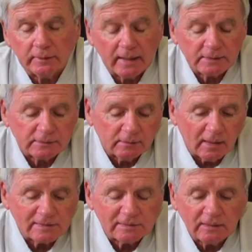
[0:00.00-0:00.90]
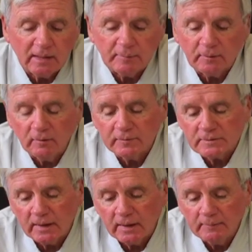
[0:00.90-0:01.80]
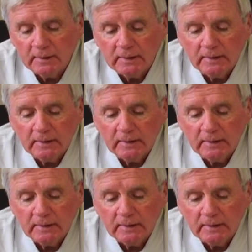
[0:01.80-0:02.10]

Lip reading: We actually lost the game in overtime,